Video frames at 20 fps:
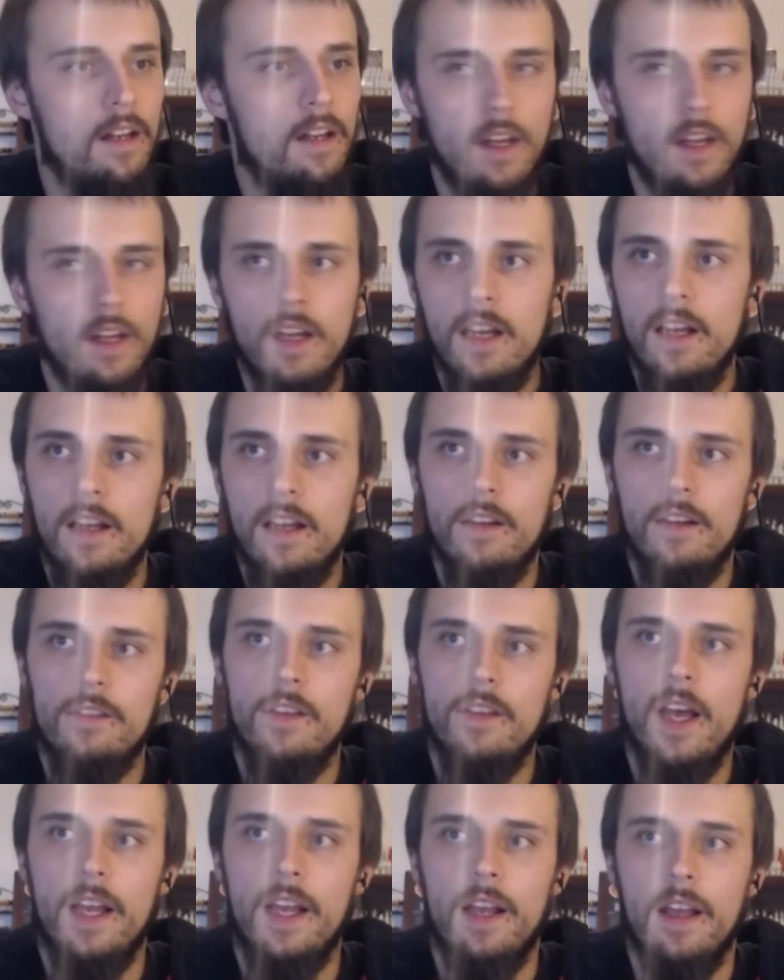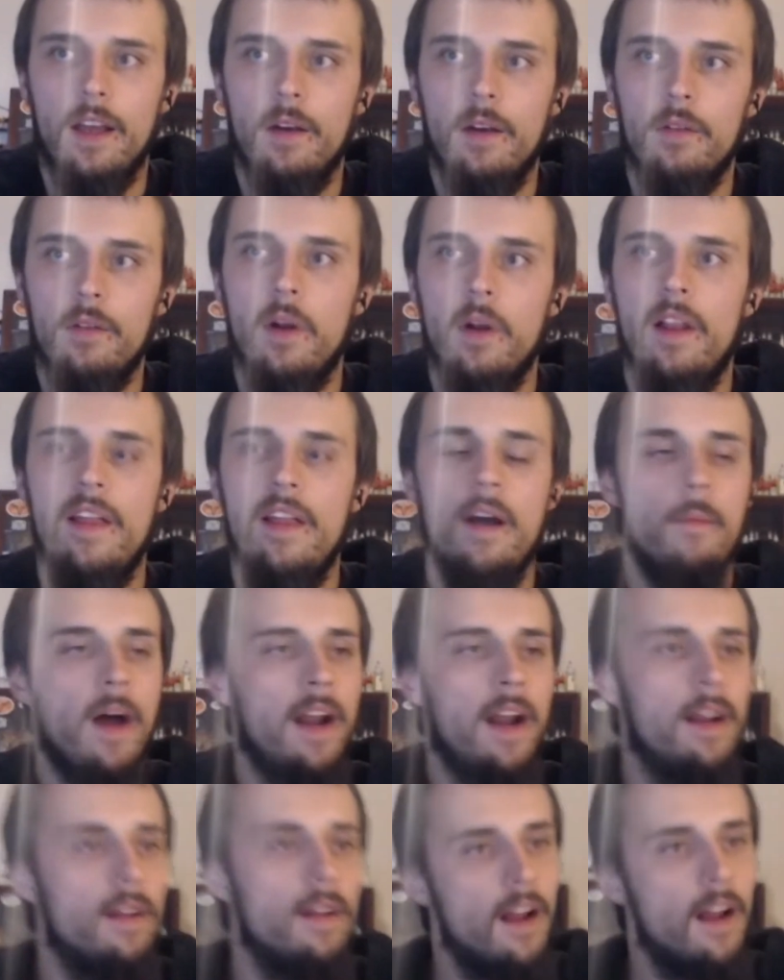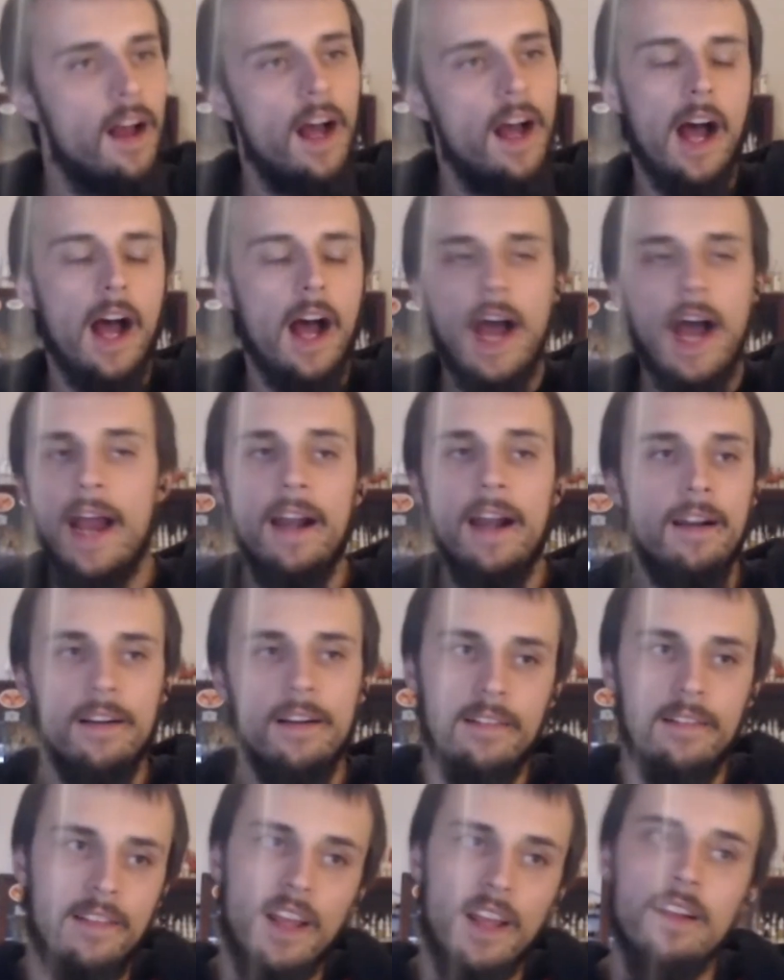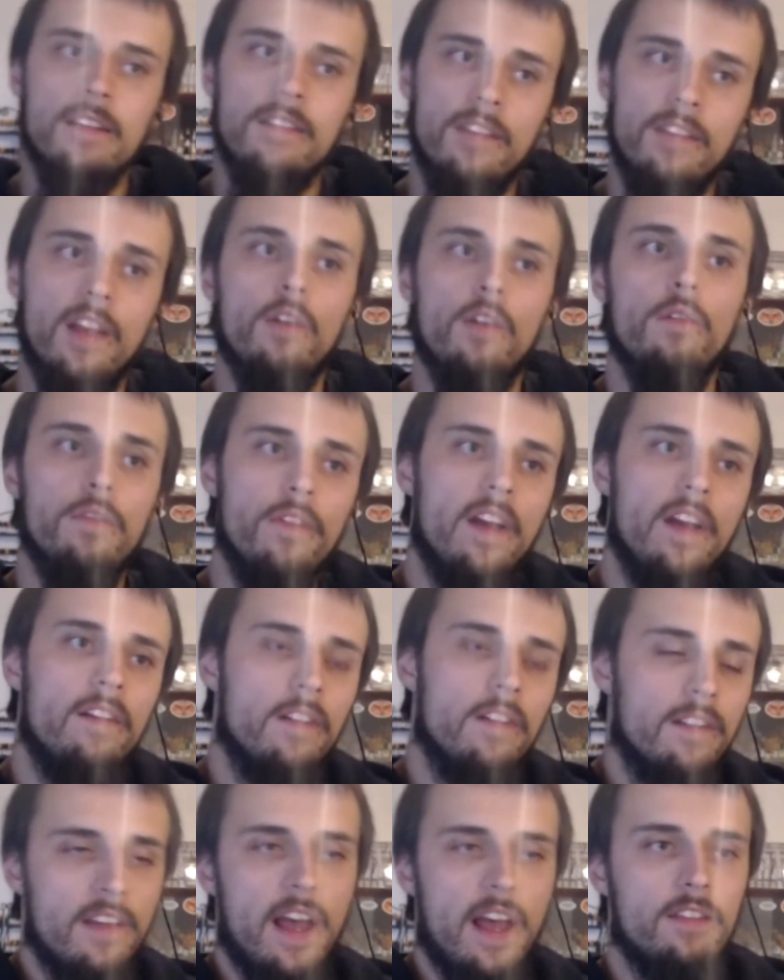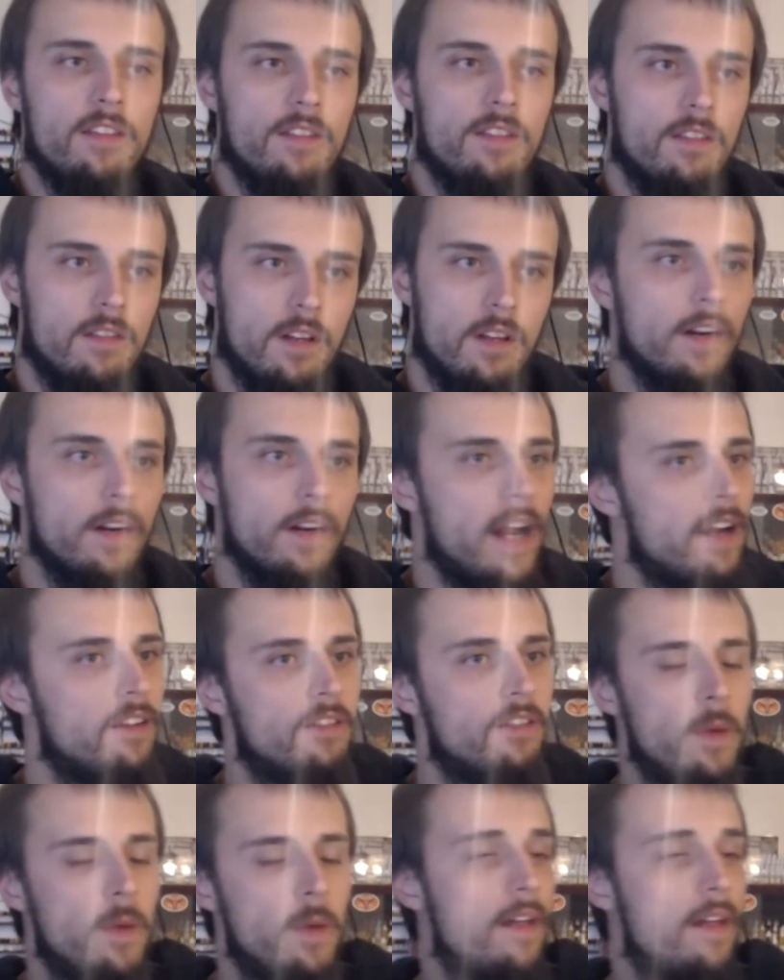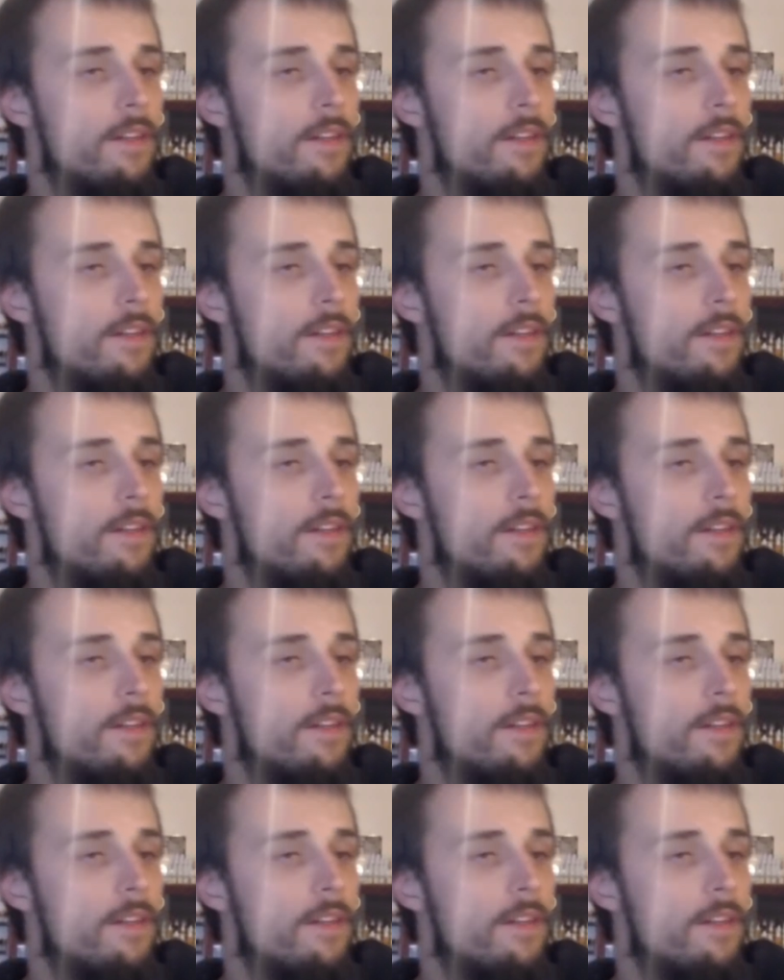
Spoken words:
It was one of them. I didn't single flavor test the Granny Smith,